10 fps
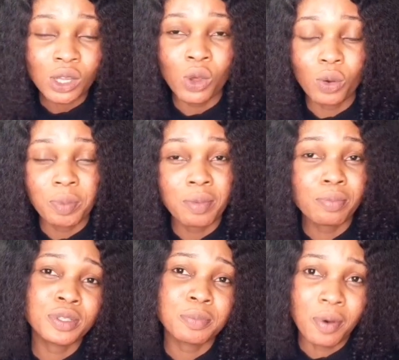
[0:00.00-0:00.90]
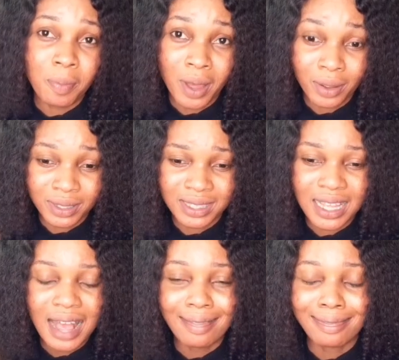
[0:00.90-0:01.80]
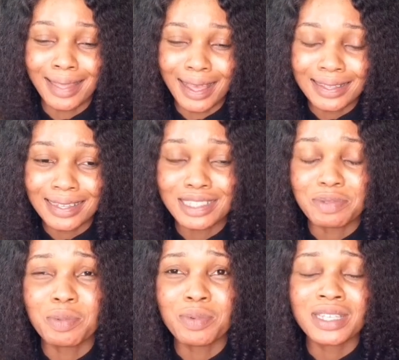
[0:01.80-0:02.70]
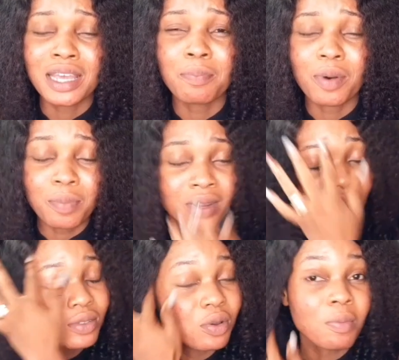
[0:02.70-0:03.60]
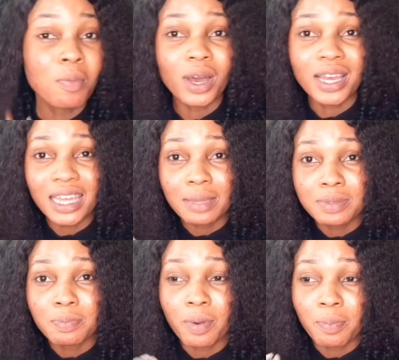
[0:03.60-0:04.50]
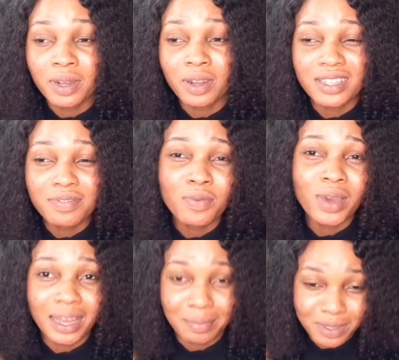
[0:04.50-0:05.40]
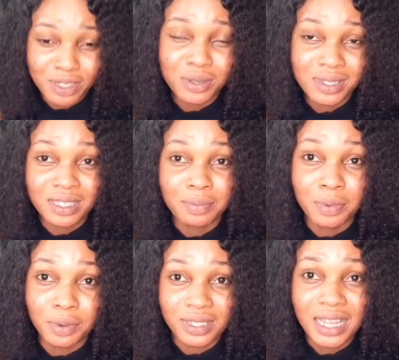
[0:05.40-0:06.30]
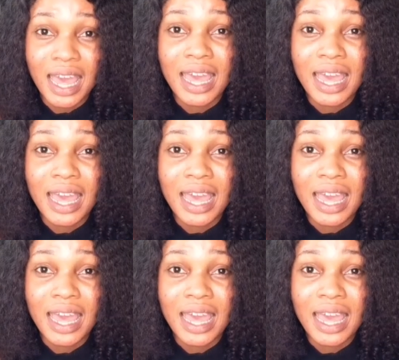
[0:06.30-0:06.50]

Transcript: Or pimples pop out, then the pimples keep popping out, or more keeps popping out even while I'm still using the product.